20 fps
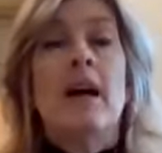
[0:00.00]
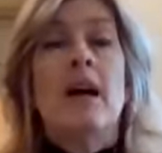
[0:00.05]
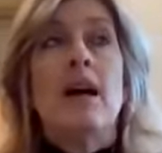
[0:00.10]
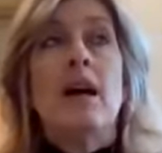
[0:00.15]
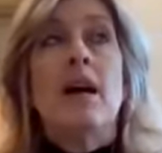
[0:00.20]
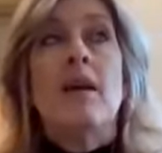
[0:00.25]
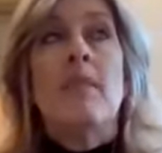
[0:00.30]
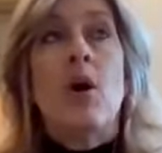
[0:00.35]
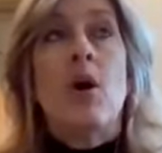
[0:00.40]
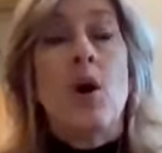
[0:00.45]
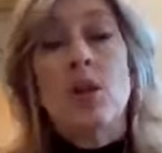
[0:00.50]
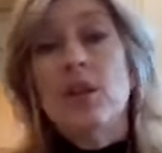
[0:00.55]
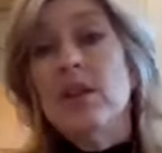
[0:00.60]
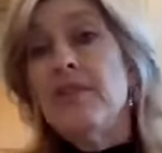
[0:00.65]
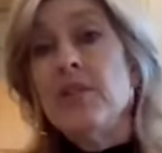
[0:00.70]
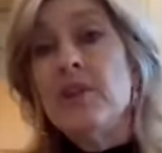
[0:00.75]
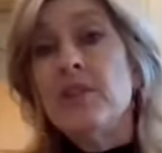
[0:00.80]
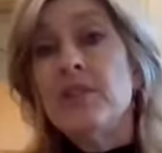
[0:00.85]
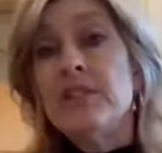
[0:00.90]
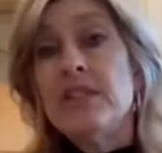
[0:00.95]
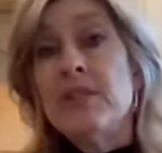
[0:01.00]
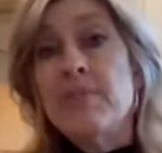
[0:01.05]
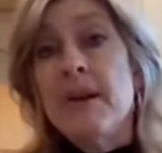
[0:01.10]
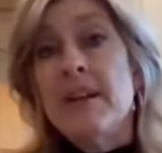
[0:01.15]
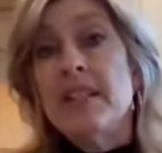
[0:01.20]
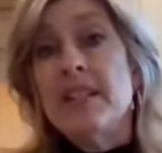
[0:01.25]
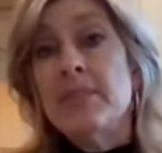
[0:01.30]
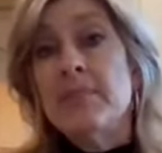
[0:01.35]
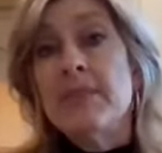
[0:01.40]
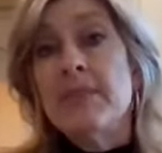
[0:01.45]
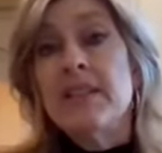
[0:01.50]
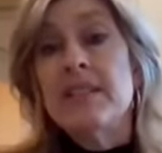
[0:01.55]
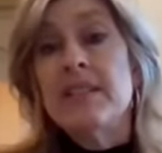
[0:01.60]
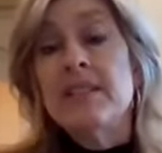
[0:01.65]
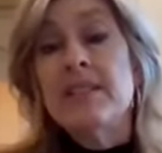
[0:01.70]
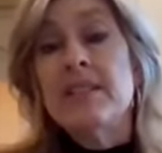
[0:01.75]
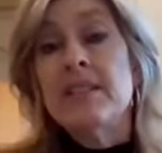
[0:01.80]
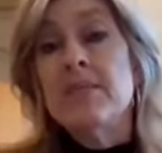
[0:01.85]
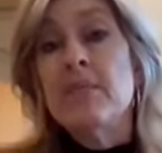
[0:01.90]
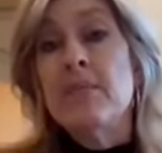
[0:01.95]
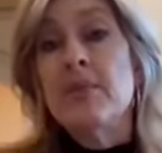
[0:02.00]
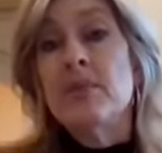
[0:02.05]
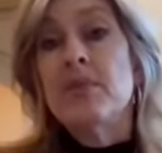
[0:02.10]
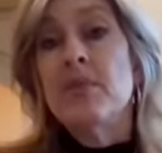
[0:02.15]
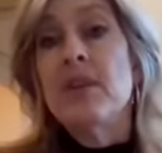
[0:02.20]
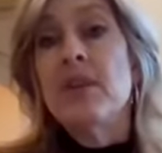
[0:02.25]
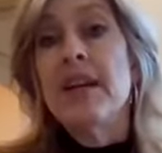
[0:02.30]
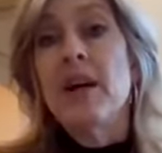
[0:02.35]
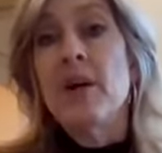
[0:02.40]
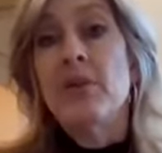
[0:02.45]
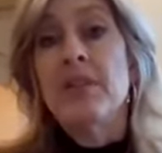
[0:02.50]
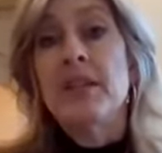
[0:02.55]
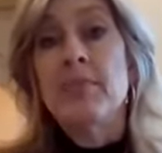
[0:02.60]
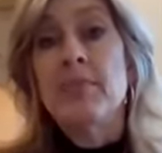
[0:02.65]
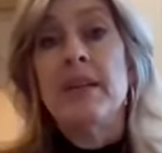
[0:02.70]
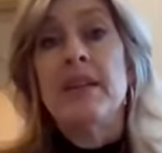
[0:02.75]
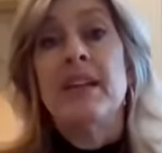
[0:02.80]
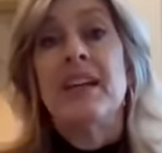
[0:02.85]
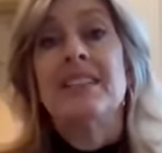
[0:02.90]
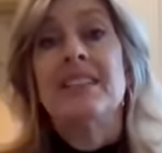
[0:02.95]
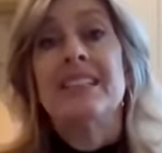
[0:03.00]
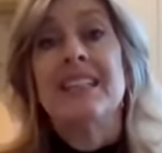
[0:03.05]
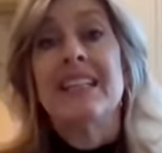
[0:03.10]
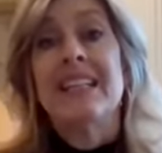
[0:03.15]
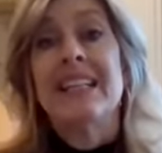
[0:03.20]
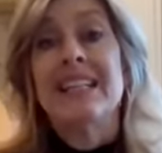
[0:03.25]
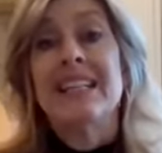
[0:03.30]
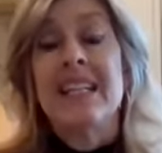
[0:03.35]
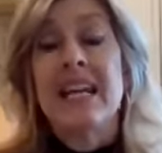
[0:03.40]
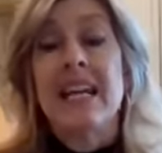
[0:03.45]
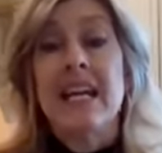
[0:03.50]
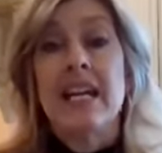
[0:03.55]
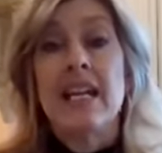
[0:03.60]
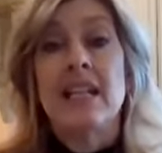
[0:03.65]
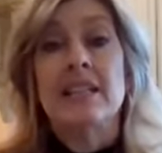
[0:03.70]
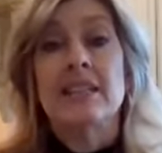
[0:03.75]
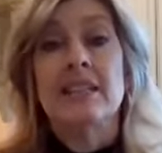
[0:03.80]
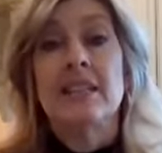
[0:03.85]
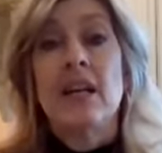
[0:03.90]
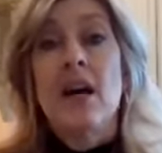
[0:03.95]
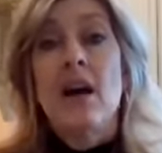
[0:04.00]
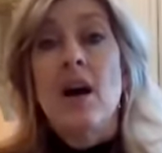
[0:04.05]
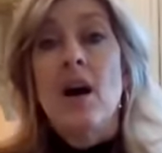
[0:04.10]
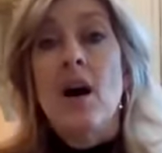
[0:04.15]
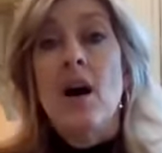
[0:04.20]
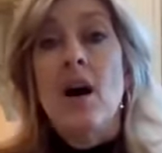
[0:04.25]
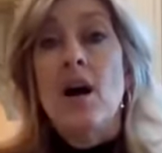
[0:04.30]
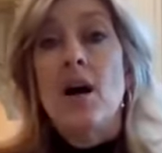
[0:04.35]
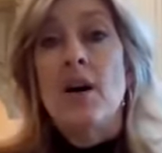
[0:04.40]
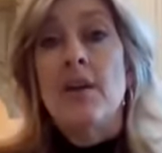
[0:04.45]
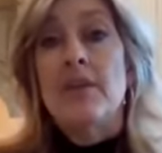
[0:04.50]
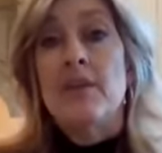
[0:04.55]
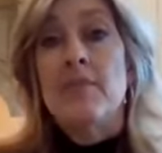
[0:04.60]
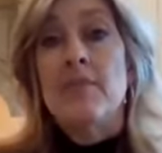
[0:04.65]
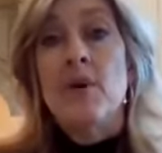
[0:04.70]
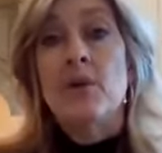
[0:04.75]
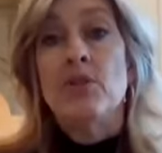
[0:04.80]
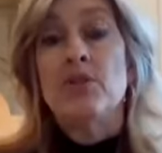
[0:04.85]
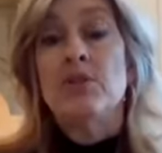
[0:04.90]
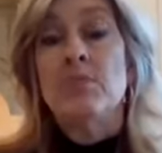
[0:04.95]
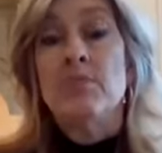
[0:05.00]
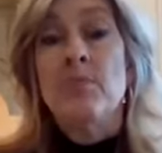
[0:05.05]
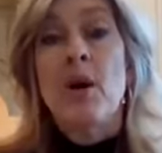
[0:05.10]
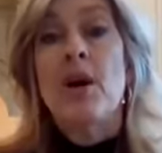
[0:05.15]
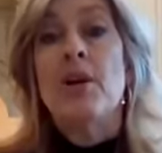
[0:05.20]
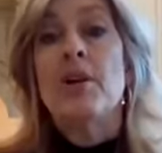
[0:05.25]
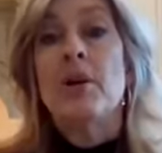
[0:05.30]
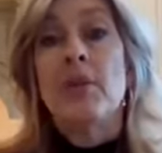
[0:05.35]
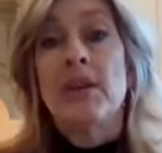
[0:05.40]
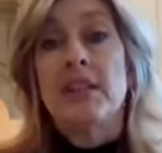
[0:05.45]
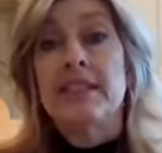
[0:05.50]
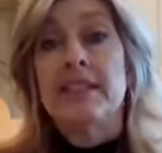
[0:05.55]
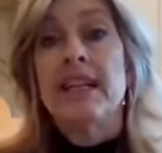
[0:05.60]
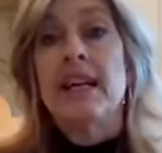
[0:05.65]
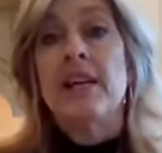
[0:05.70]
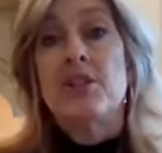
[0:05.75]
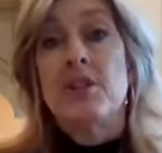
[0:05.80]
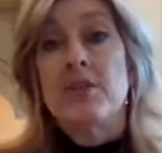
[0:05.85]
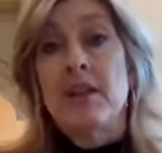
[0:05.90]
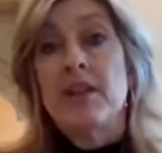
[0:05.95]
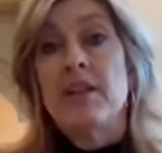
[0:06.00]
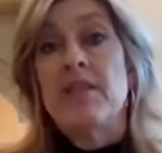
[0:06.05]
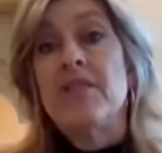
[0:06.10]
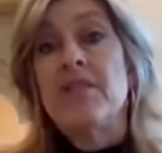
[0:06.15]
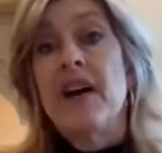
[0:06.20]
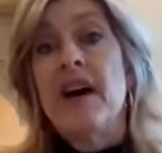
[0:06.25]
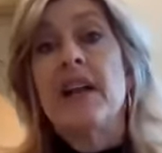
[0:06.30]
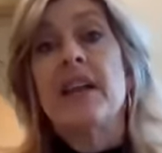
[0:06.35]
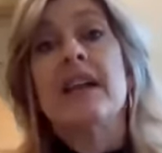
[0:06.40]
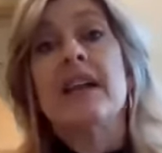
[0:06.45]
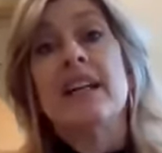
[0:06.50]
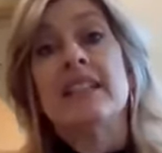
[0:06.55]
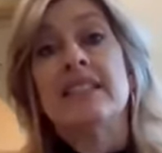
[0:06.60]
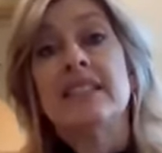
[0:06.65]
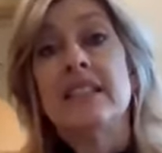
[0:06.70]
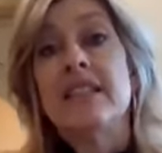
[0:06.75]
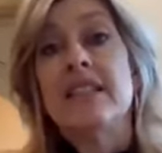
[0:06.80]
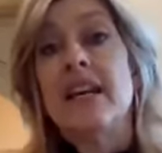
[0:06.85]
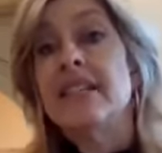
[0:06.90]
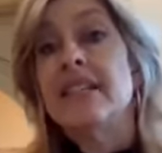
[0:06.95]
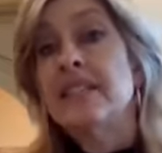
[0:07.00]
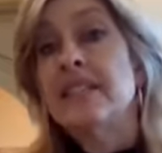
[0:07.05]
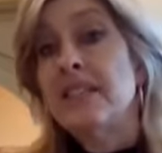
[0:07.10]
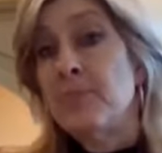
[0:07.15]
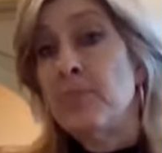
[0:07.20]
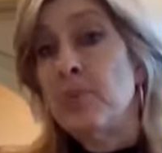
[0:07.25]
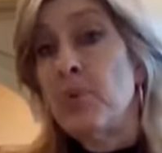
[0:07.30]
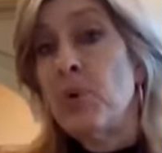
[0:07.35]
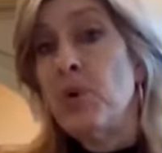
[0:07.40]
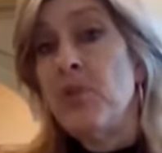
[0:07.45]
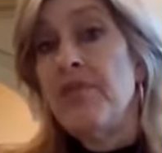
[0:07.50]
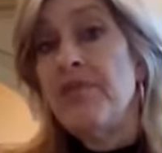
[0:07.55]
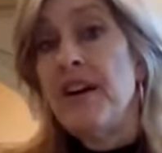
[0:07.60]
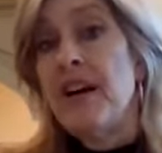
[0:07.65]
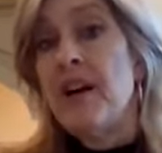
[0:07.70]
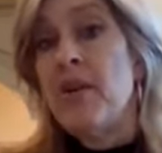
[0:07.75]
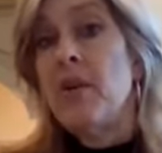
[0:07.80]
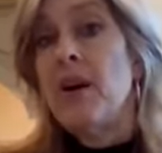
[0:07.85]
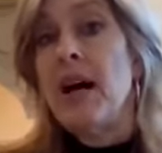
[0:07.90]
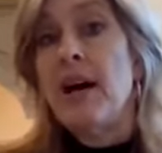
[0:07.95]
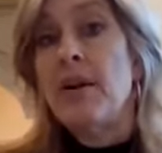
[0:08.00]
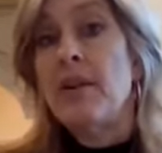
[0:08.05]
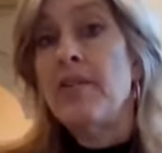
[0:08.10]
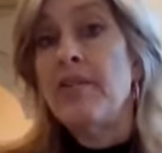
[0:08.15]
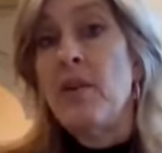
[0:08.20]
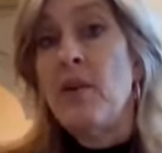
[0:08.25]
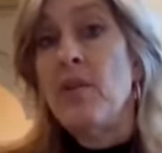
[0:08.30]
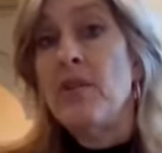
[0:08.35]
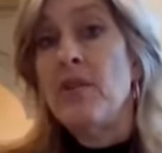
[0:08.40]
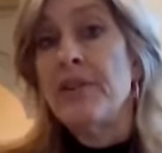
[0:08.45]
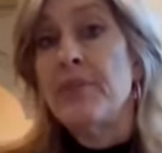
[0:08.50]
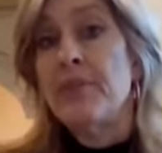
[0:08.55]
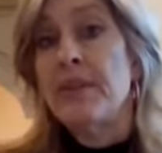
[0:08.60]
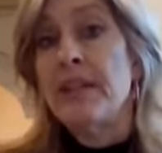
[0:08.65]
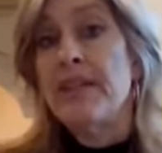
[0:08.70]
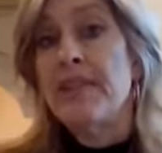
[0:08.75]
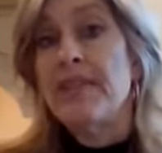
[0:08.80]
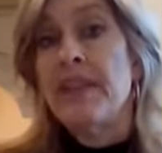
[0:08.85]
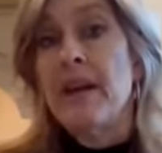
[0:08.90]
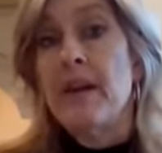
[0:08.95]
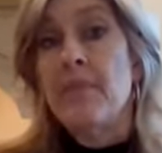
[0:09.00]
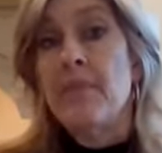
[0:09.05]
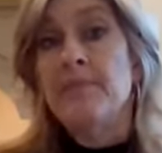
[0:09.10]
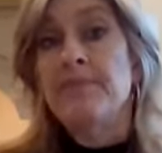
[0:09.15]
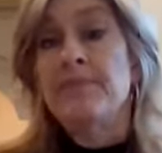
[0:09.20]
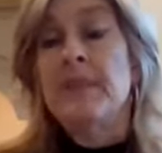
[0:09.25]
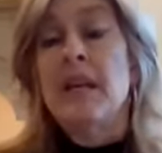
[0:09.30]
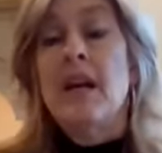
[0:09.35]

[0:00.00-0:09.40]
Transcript: Olive oil is the best because it's the most heart healthy, because it contains the most monounsaturated fat. It has the nicest profile out of all three of them.